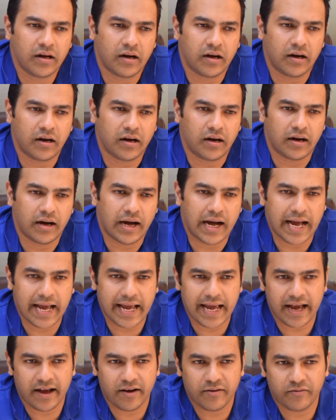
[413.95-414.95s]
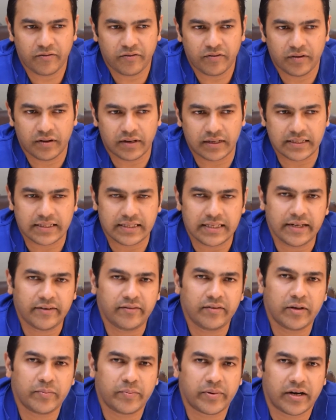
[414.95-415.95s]
I have
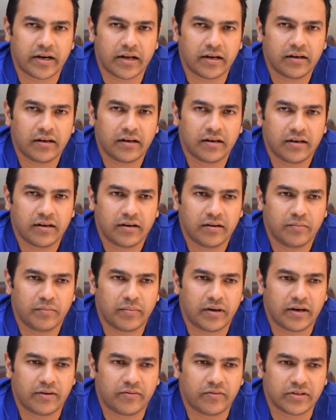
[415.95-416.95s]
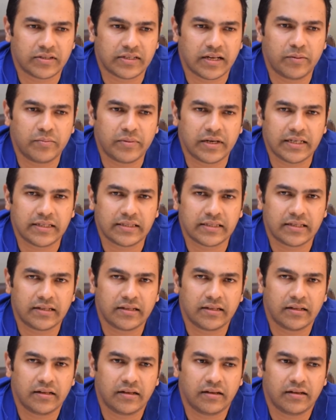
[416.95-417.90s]
received a product, but for some reason